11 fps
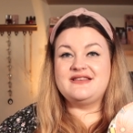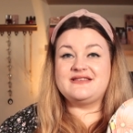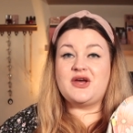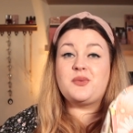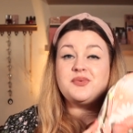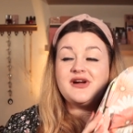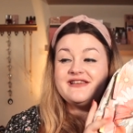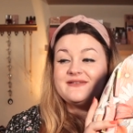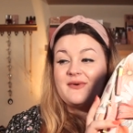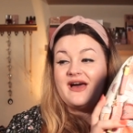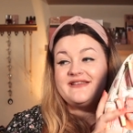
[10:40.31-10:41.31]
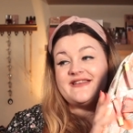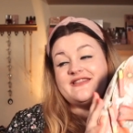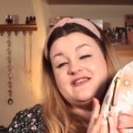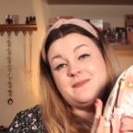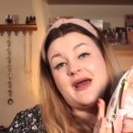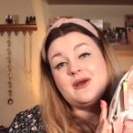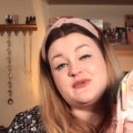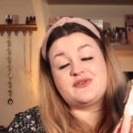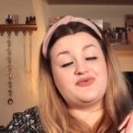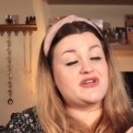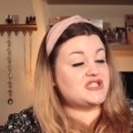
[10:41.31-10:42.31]
So price wise, this bag
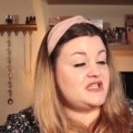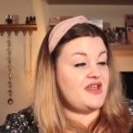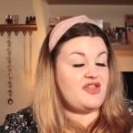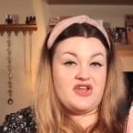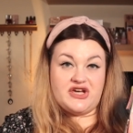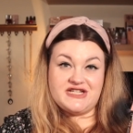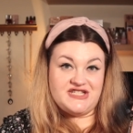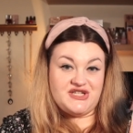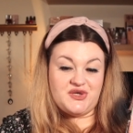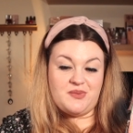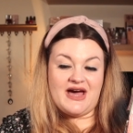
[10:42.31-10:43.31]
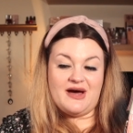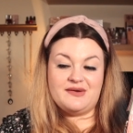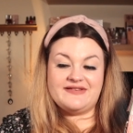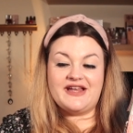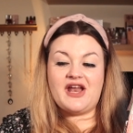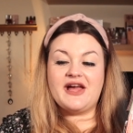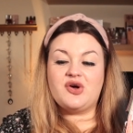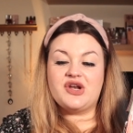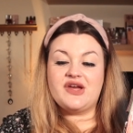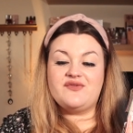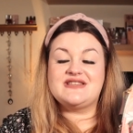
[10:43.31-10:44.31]
was originally £32 and I
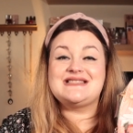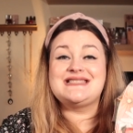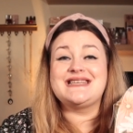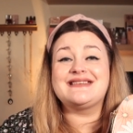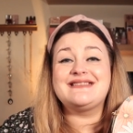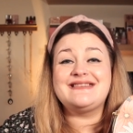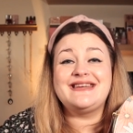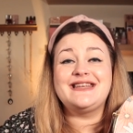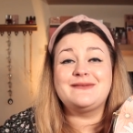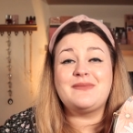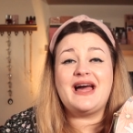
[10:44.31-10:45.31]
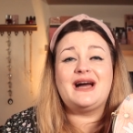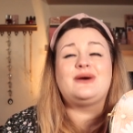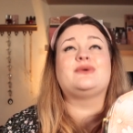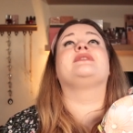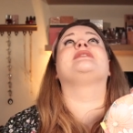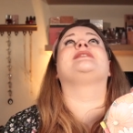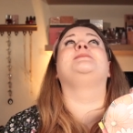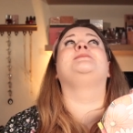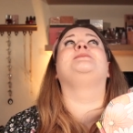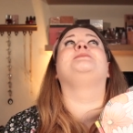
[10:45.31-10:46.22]
got it for £16